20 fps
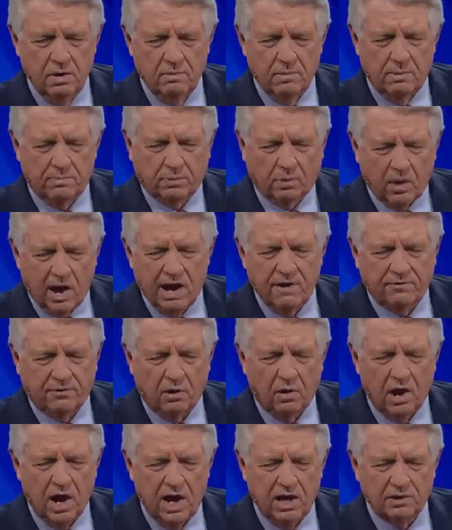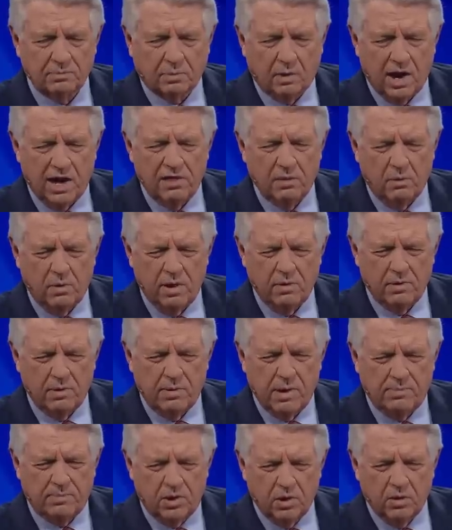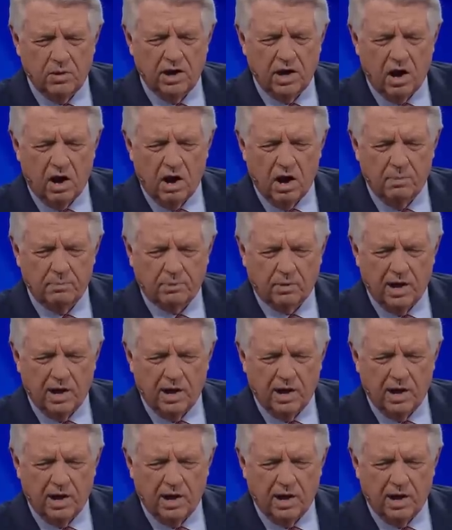But pray for us. Pray that we would be pure in heart.